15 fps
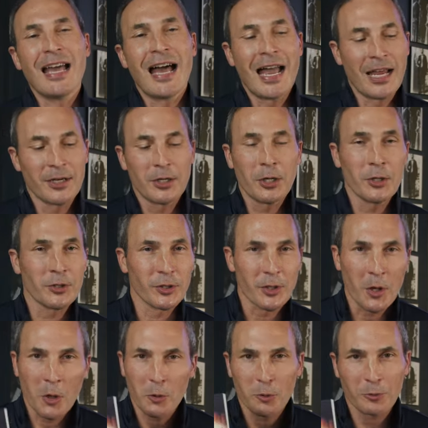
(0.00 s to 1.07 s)
I encourage you,
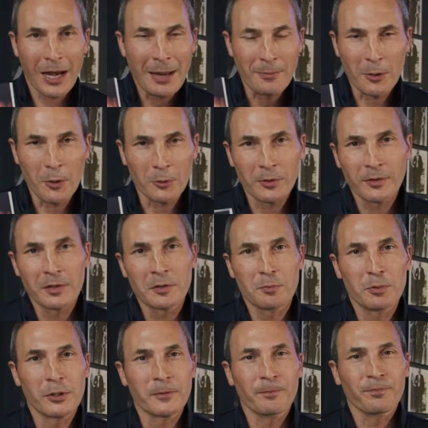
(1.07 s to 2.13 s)
grab a hold of this
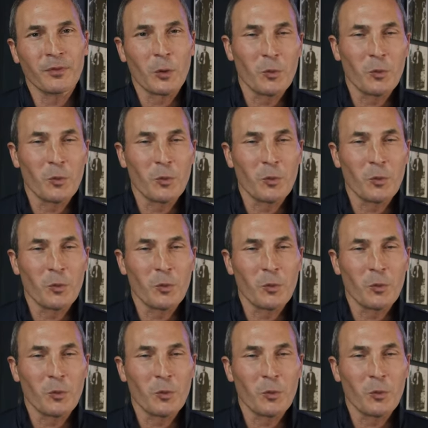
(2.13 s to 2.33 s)
book.